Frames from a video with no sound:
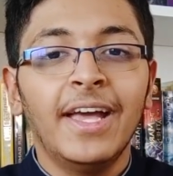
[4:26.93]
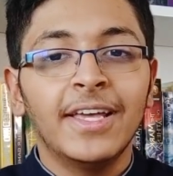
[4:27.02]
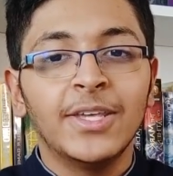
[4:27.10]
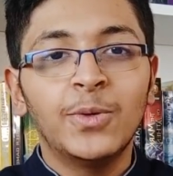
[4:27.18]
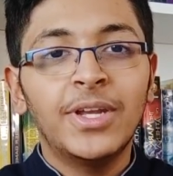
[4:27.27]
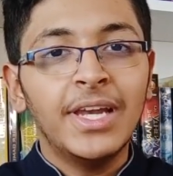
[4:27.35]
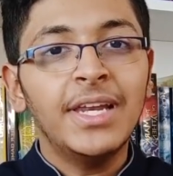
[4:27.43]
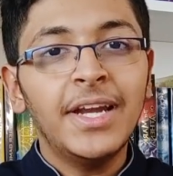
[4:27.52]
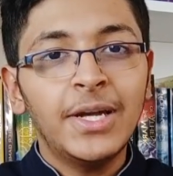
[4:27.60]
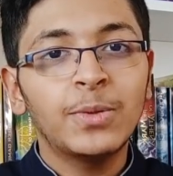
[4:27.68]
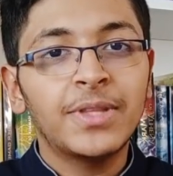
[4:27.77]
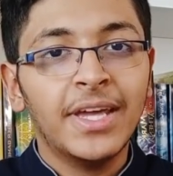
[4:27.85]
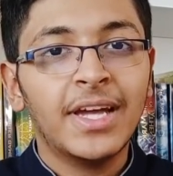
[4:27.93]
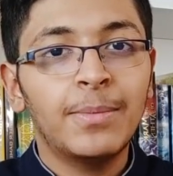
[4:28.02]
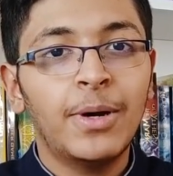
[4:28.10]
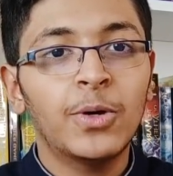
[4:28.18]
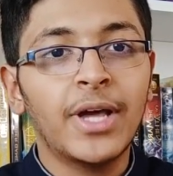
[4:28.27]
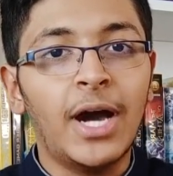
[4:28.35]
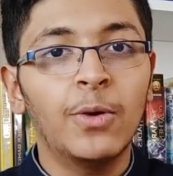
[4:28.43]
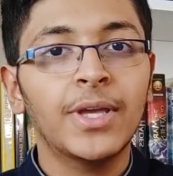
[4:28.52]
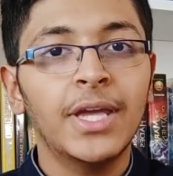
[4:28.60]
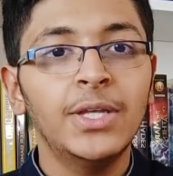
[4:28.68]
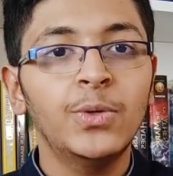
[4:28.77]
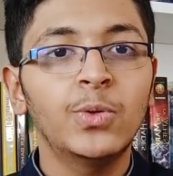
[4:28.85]
You really need to think about, how
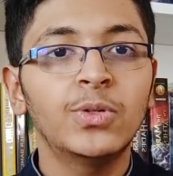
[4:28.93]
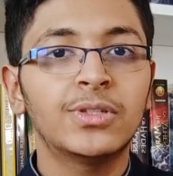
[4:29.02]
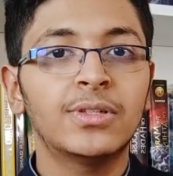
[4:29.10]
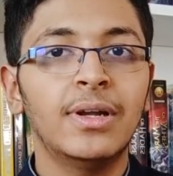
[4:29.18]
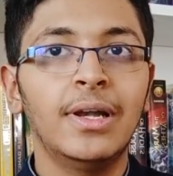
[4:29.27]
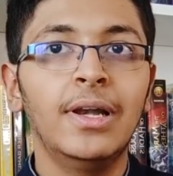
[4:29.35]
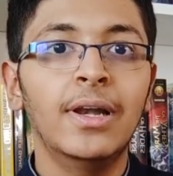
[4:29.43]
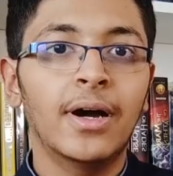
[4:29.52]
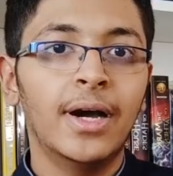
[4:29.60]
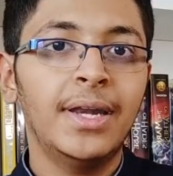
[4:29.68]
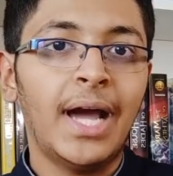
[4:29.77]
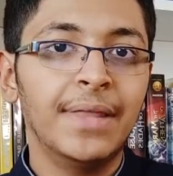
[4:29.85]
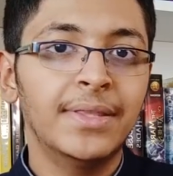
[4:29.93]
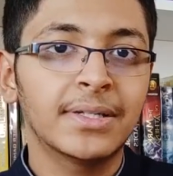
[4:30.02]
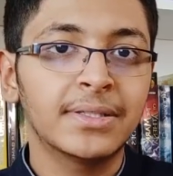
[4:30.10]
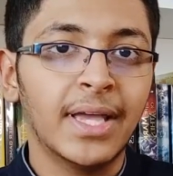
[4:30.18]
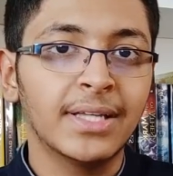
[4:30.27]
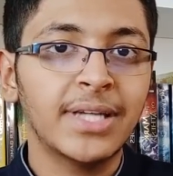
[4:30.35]
can you learn other things?